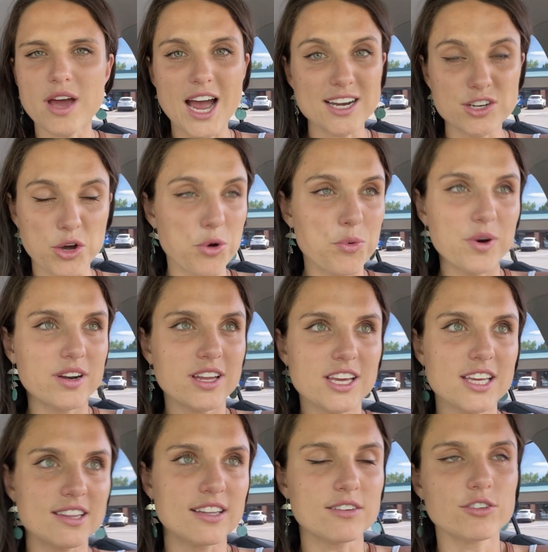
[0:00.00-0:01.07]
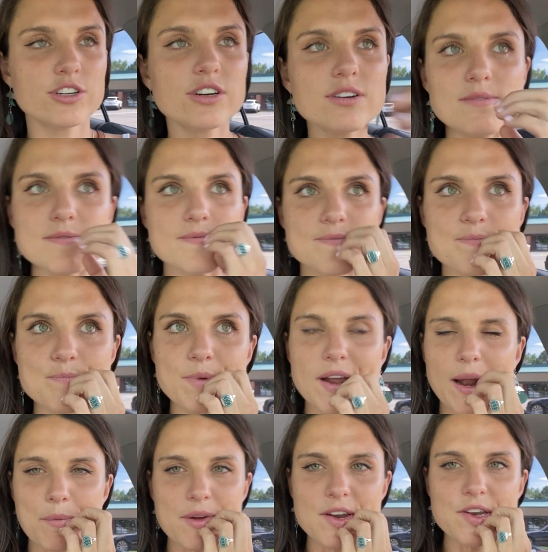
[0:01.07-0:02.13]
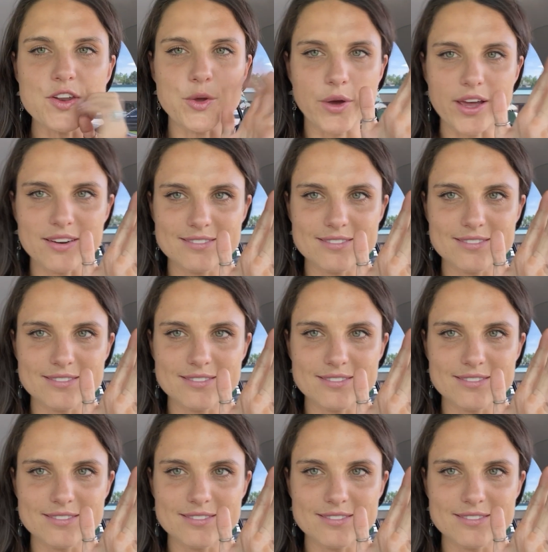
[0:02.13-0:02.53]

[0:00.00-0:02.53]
I don't want to eat liver, but I'm going to do it.